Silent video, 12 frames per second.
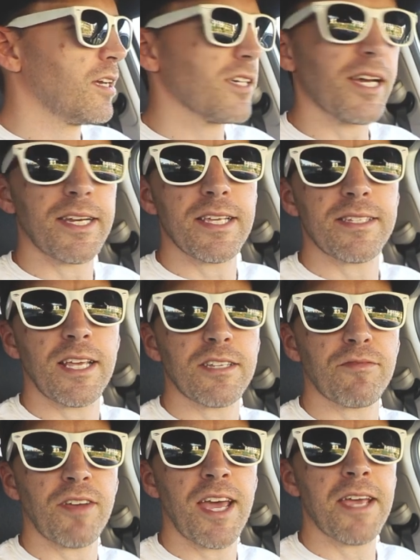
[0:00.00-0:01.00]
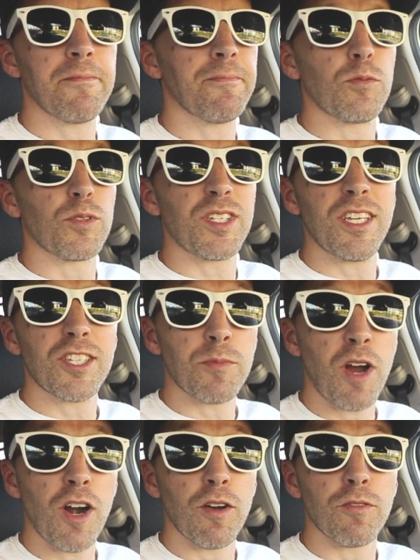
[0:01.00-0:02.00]
Hyundai Santa Fe. We'll see you
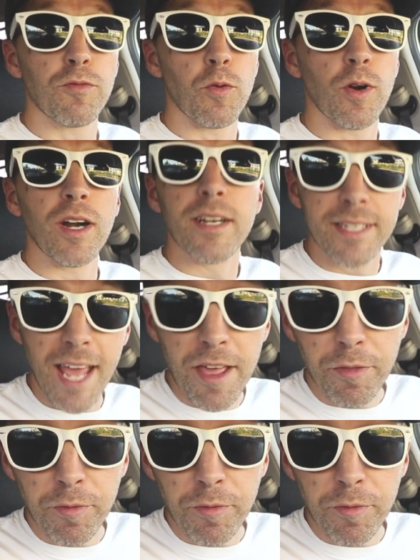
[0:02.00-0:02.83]
tomorrow for day